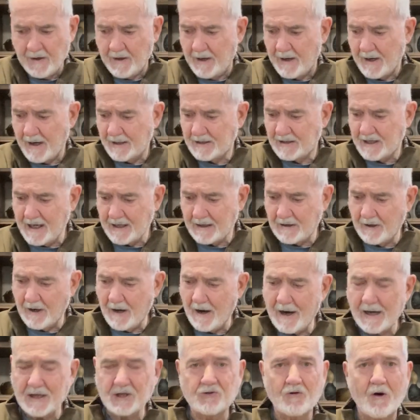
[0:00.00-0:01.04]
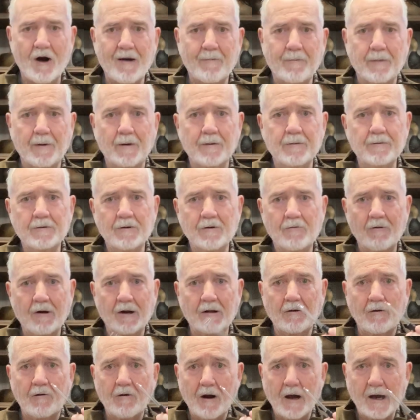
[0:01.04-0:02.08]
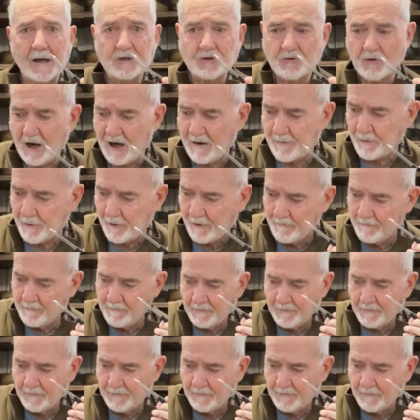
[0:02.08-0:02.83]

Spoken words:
And I take an eyedropper, a regular eyedropper.